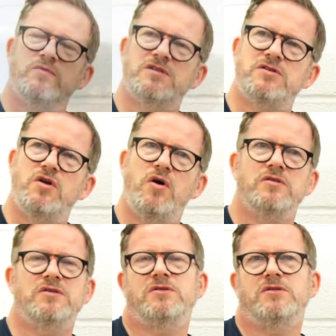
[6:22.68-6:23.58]
was
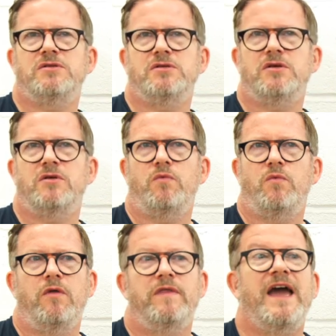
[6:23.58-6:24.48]
not
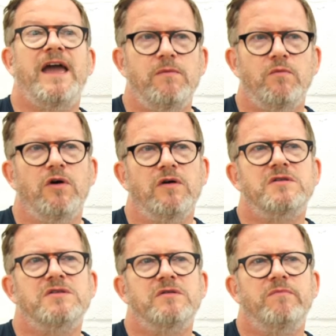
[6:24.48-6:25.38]
what the aim
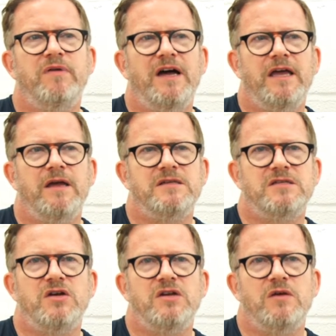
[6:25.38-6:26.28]
was, but it
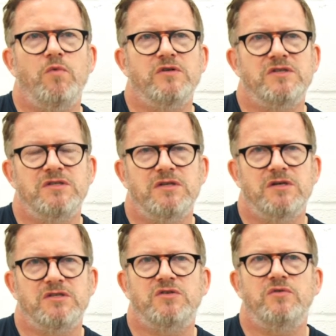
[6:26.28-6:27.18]
certainly was
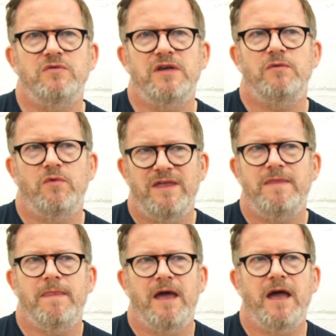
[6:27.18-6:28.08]
a story
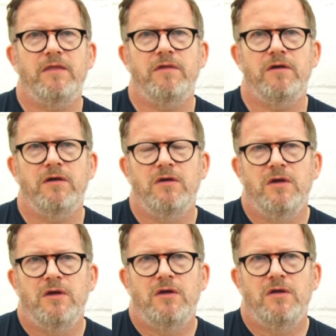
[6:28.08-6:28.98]
within that that
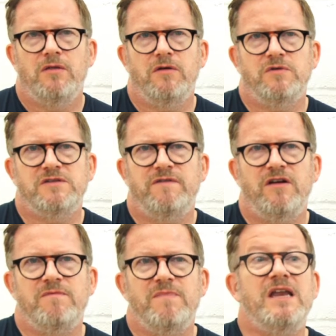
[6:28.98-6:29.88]
that was
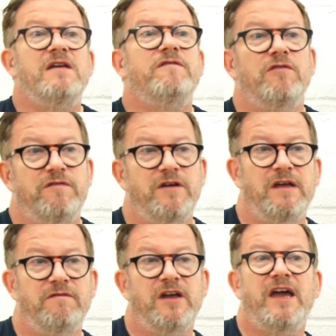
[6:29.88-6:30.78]
very meaningful for,
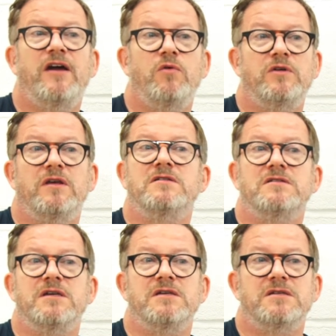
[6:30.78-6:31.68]
for gay
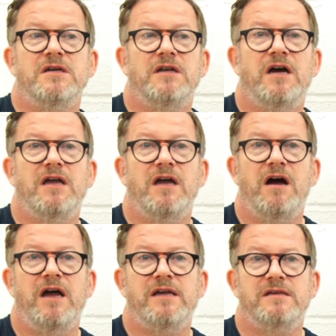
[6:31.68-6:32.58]
audiences. And I,
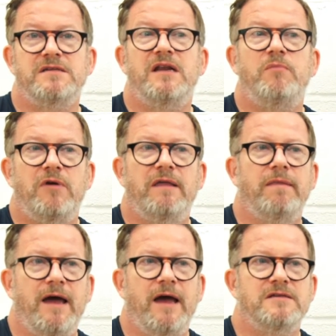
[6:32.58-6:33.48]
I celebrate
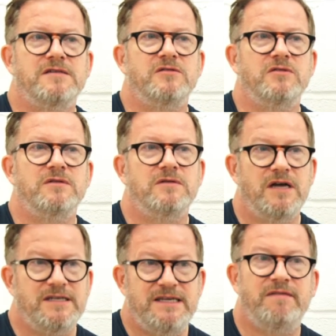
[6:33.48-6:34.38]
that still.
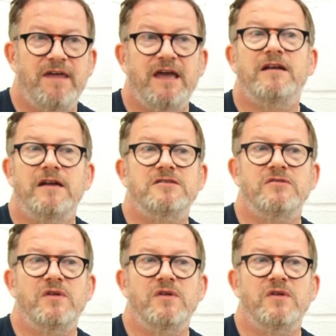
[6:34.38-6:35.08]
I did then and I do